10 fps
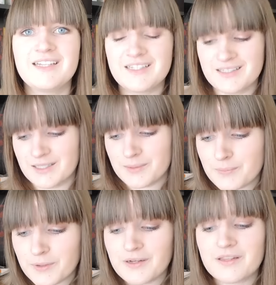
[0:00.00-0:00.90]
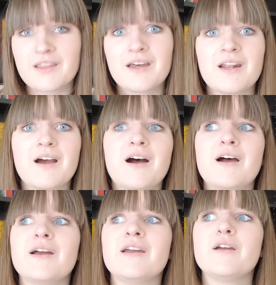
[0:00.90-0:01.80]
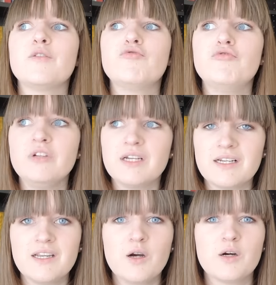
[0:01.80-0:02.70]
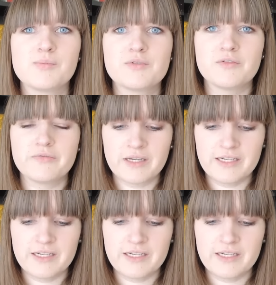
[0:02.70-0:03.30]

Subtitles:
And then the book that I really hope to